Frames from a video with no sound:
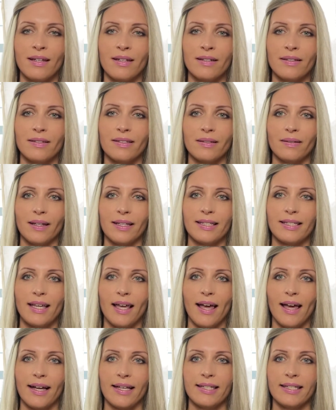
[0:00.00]
So let's
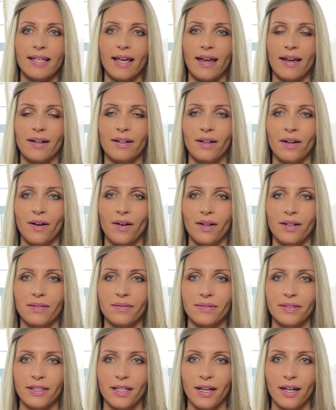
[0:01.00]
exhale all
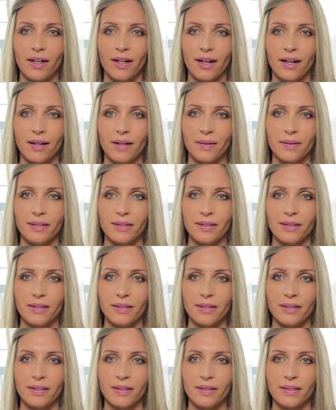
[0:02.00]
of the air out